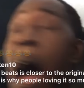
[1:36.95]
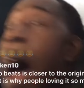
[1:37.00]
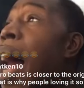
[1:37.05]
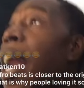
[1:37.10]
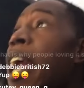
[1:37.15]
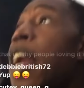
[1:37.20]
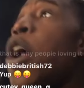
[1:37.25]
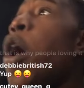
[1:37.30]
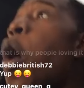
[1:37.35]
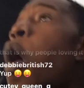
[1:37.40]

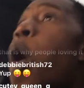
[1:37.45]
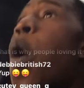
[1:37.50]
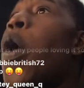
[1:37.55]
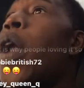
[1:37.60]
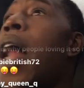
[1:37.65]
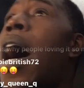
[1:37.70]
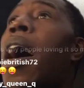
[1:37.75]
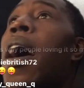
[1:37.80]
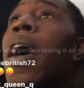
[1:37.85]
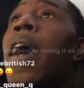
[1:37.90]
All of the
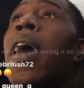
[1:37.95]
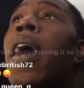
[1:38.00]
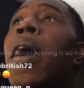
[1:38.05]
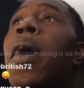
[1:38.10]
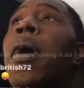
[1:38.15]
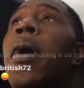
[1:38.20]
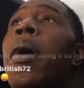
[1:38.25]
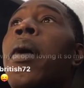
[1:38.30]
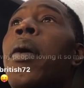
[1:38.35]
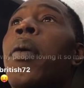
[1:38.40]
older
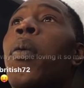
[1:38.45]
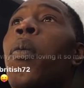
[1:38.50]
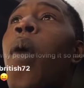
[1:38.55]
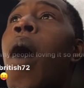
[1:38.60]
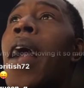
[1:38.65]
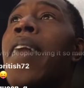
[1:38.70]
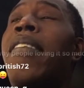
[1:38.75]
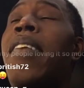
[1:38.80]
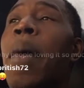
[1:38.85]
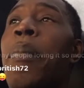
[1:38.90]

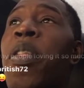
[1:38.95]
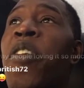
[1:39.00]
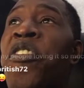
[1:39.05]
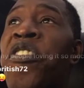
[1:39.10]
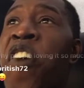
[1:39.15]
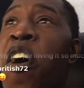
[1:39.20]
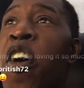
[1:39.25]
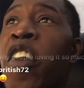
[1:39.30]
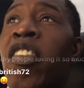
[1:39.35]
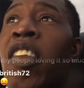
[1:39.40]
ones, them,
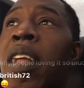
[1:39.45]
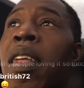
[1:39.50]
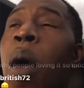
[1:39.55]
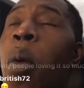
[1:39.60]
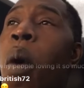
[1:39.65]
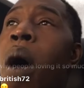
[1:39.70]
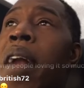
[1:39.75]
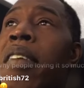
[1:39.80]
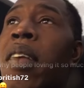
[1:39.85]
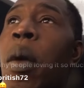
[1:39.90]
the first
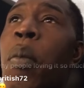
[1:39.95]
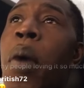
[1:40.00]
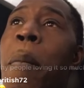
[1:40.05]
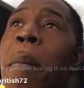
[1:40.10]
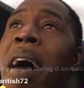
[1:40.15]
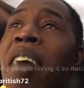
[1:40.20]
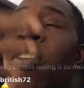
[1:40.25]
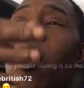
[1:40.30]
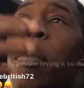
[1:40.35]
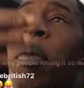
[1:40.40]
set of ones, them
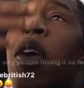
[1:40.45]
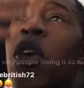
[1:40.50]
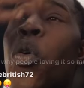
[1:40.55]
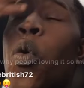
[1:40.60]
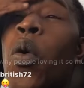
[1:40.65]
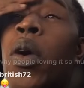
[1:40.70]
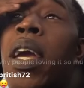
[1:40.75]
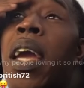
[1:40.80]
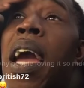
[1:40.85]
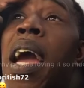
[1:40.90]
when mash up
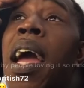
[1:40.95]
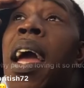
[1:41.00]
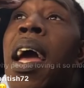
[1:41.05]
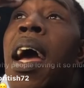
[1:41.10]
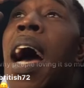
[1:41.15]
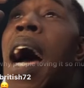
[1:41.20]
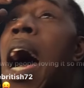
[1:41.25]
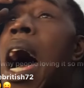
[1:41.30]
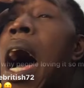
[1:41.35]
the UK.